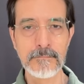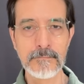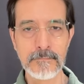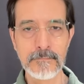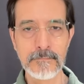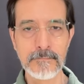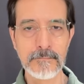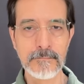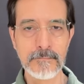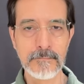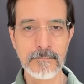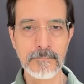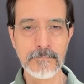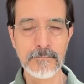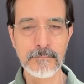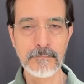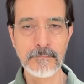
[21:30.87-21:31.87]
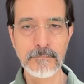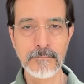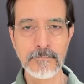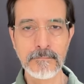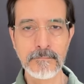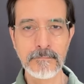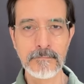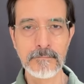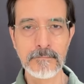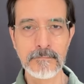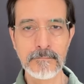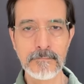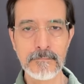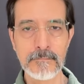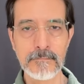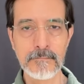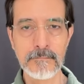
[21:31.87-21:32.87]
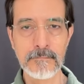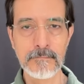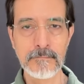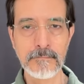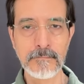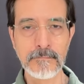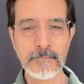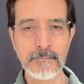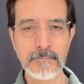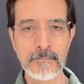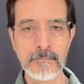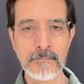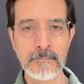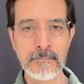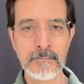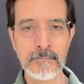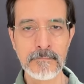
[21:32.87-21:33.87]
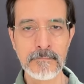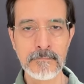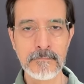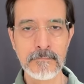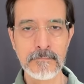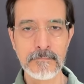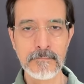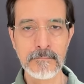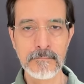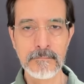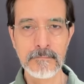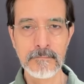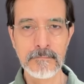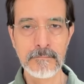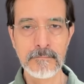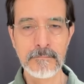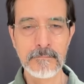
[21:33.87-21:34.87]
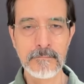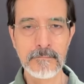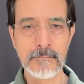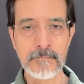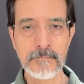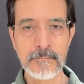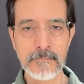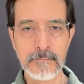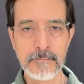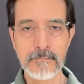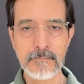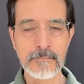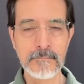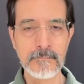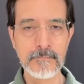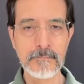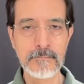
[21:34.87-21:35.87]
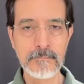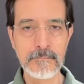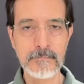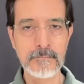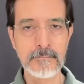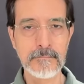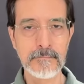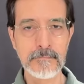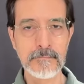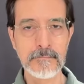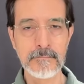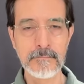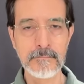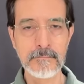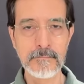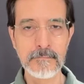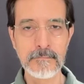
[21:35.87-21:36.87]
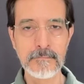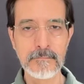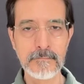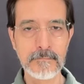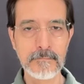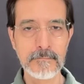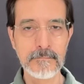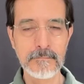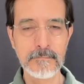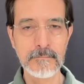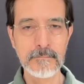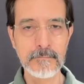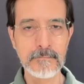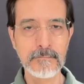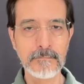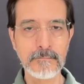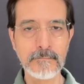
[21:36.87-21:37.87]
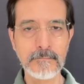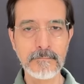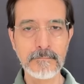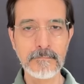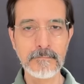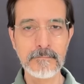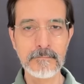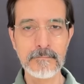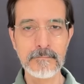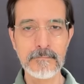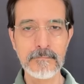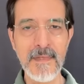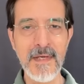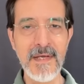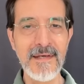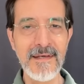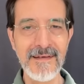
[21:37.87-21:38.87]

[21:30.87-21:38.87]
The person shown says nothing.